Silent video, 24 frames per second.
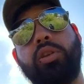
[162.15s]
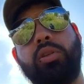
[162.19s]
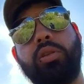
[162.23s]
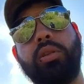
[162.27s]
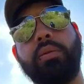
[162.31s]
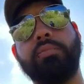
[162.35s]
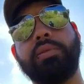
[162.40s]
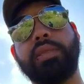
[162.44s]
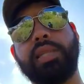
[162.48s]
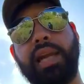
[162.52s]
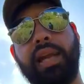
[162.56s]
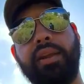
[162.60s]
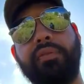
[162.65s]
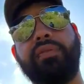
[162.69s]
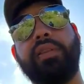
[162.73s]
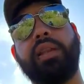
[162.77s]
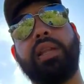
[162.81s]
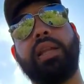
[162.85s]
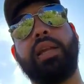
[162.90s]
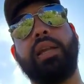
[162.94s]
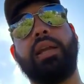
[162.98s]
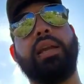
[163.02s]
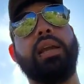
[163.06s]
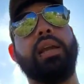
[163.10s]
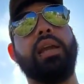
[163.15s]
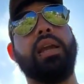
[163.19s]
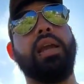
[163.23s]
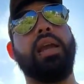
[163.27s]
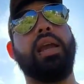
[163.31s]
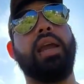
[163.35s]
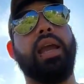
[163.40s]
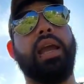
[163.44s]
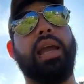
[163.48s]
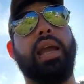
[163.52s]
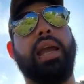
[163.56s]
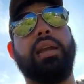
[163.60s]
do them safely
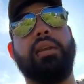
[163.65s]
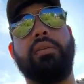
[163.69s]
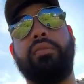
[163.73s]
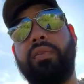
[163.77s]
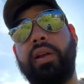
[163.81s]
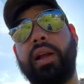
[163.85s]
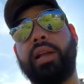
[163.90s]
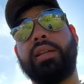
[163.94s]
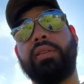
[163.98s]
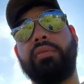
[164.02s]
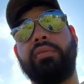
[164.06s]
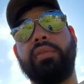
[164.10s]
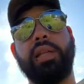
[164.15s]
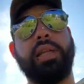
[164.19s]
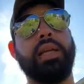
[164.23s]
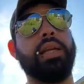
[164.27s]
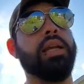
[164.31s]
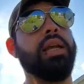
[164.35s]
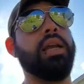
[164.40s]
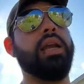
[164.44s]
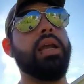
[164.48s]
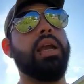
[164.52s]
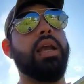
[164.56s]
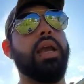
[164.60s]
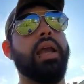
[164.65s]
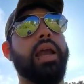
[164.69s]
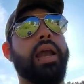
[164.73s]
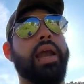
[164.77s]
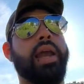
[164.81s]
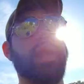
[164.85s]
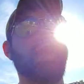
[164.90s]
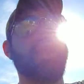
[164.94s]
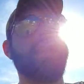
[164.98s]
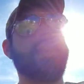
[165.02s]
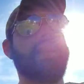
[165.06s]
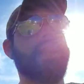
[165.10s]
and effectively.
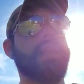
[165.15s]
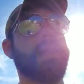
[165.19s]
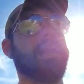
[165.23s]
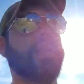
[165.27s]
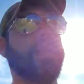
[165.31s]
And